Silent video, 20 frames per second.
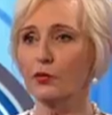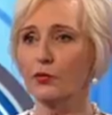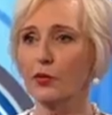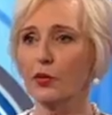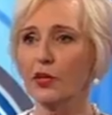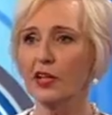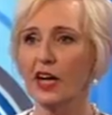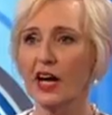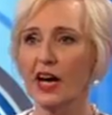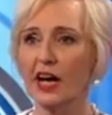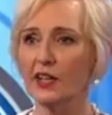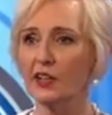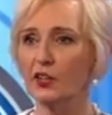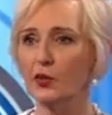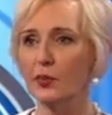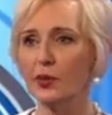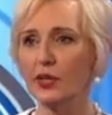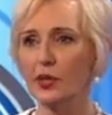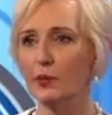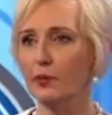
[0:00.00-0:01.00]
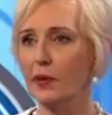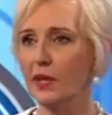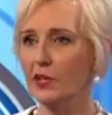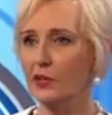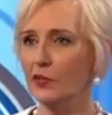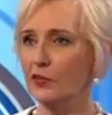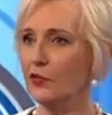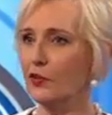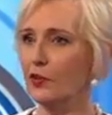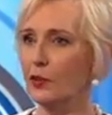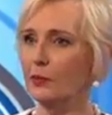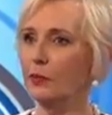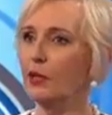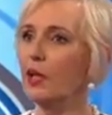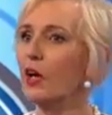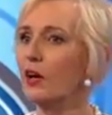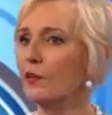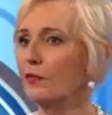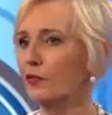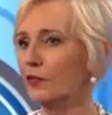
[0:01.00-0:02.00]
was very hard to be in mainstream
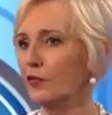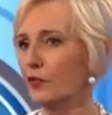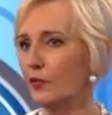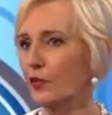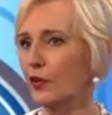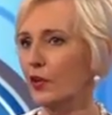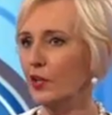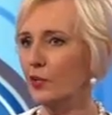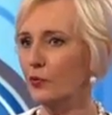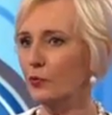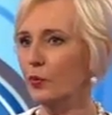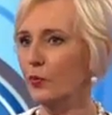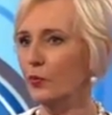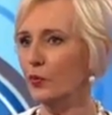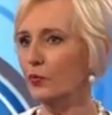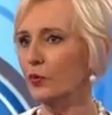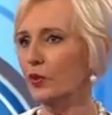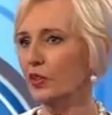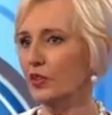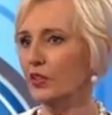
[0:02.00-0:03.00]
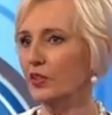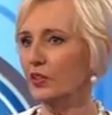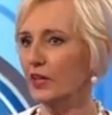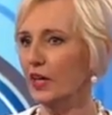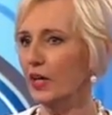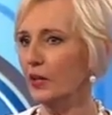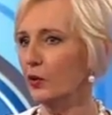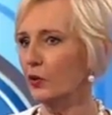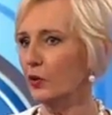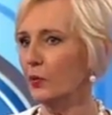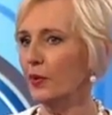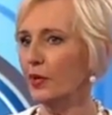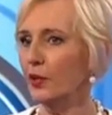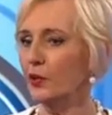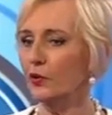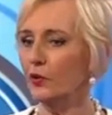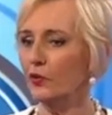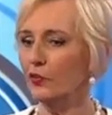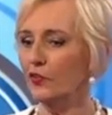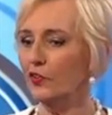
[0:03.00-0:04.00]
life as a trans woman when Carlotta made
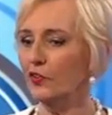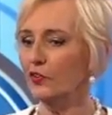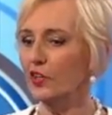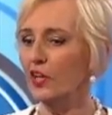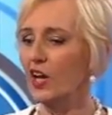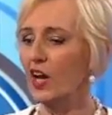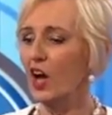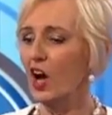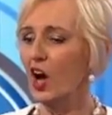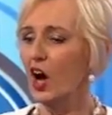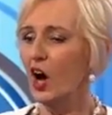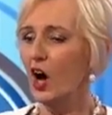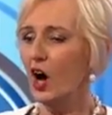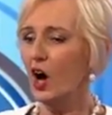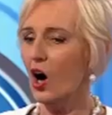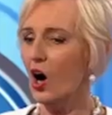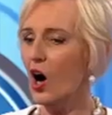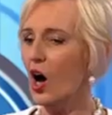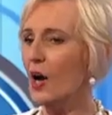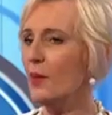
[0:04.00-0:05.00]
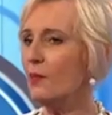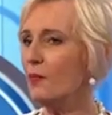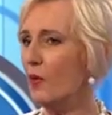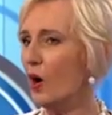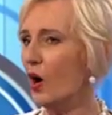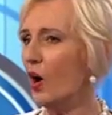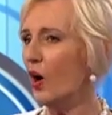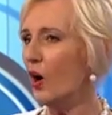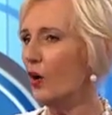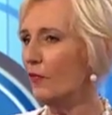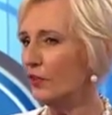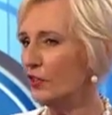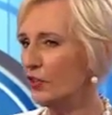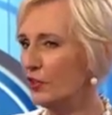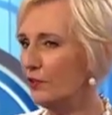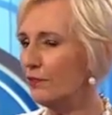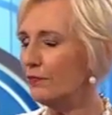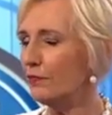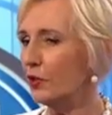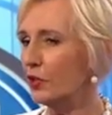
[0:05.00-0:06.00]
her decision. I'm of a
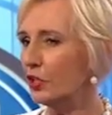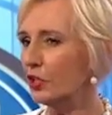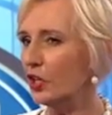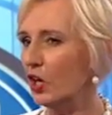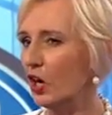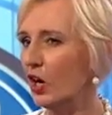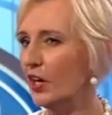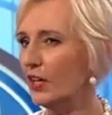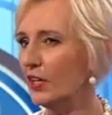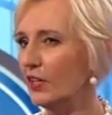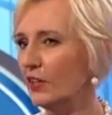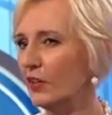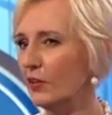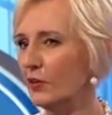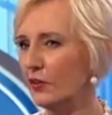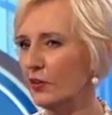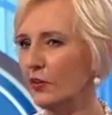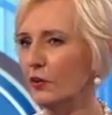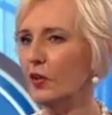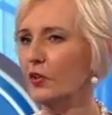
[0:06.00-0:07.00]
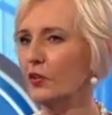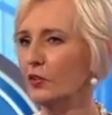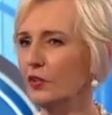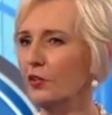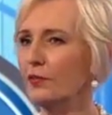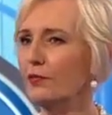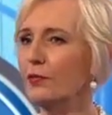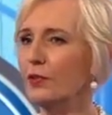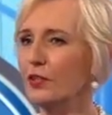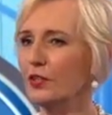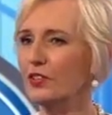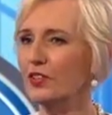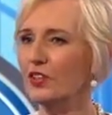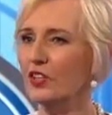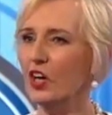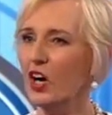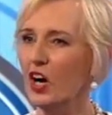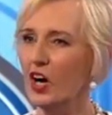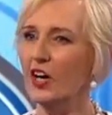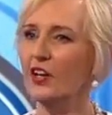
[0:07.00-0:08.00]
different kind. There are different
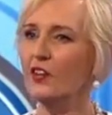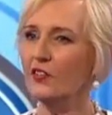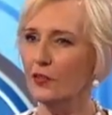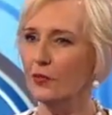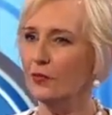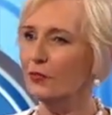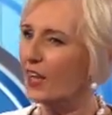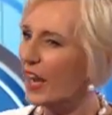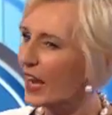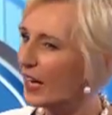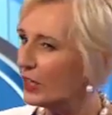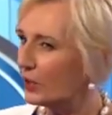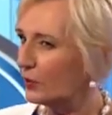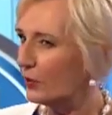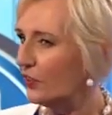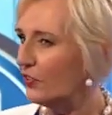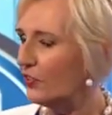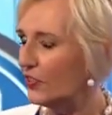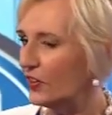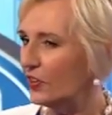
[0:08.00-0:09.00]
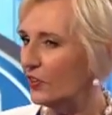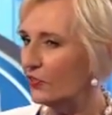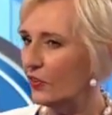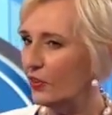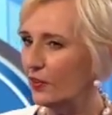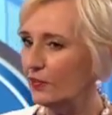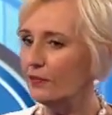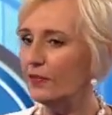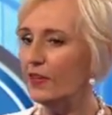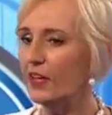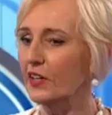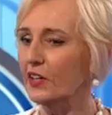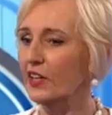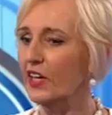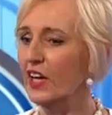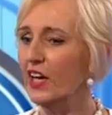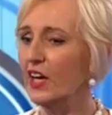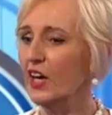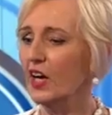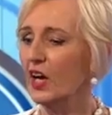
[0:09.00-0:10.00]
kinds of categories in this, I found.
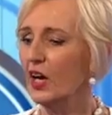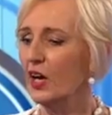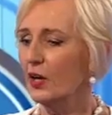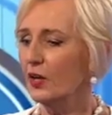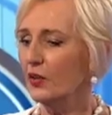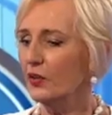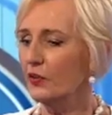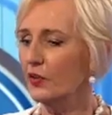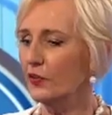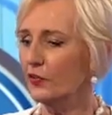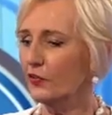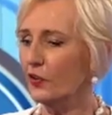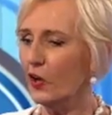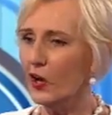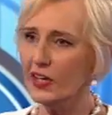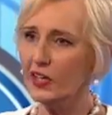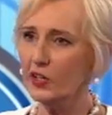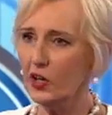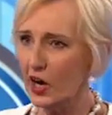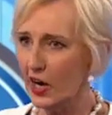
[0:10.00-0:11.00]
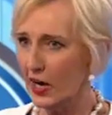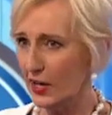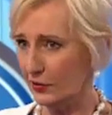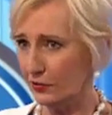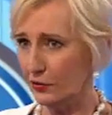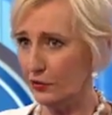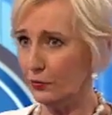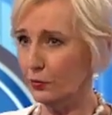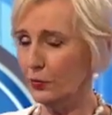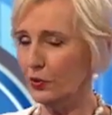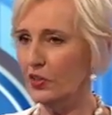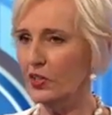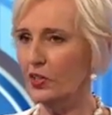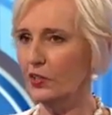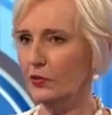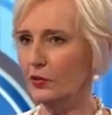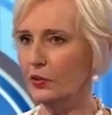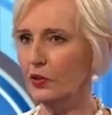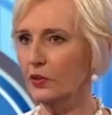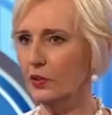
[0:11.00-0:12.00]
The psychiatrist would tell
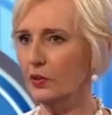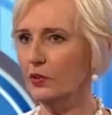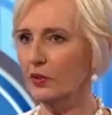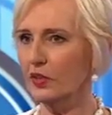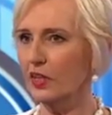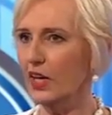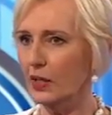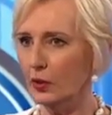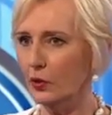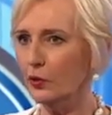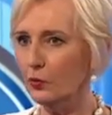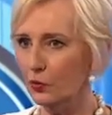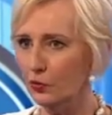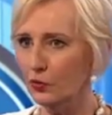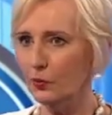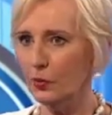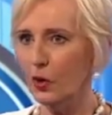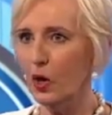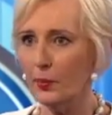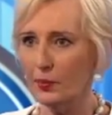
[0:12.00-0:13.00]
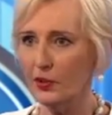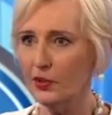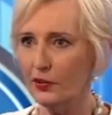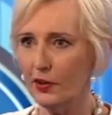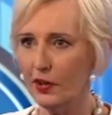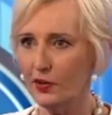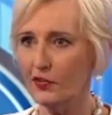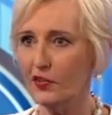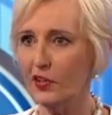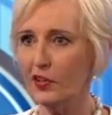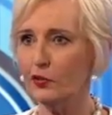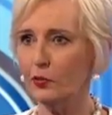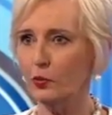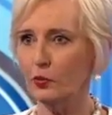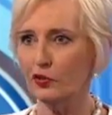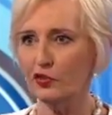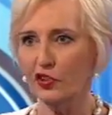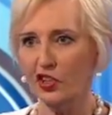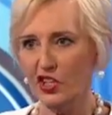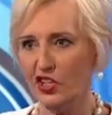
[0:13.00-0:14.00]
you Carlotta was a primary
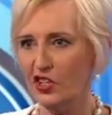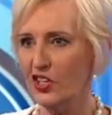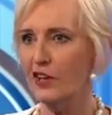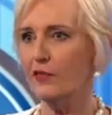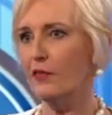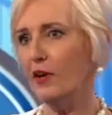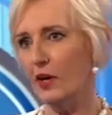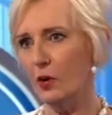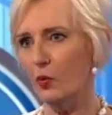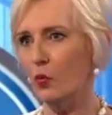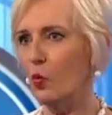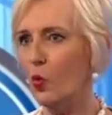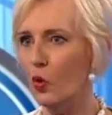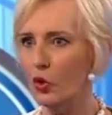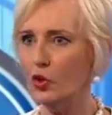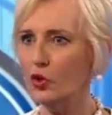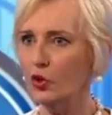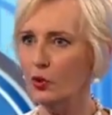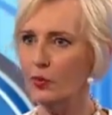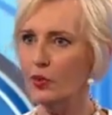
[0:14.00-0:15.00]
transsexual. She never wanted